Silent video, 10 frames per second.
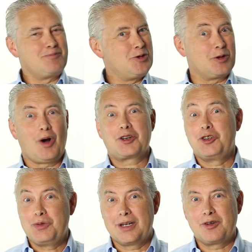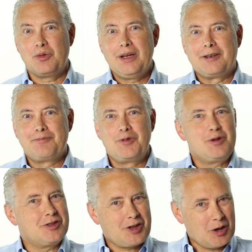you could watch a new one every week.
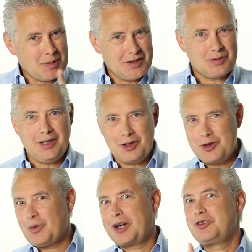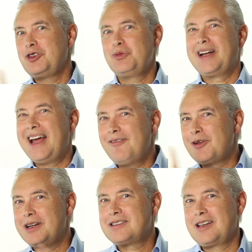You could start with this one and you could watch a new one
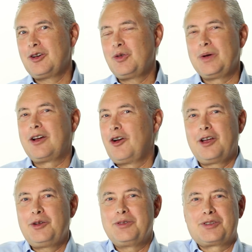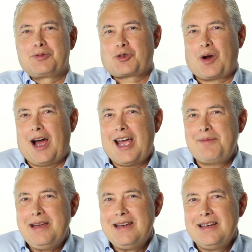every single week. All you gotta do is
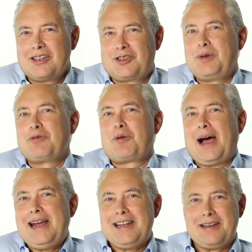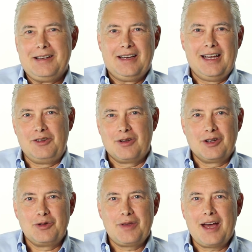subscribe to be reminded. And you
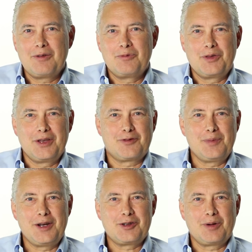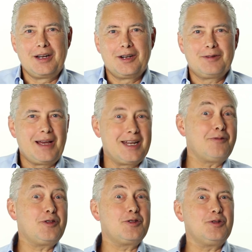can do that with the information right here. And
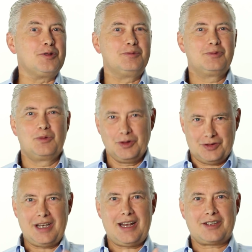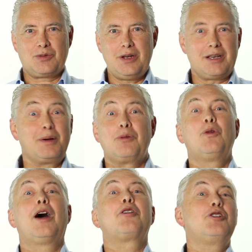if you do, we'll see you next week. But
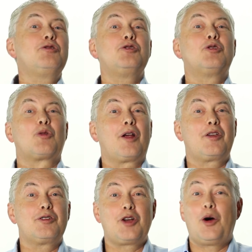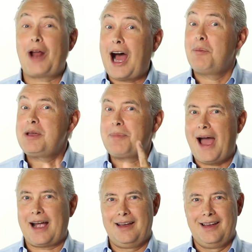whether you do or whether you don't, I'll be
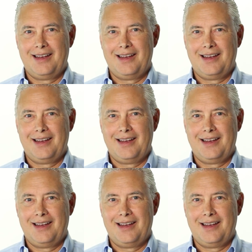back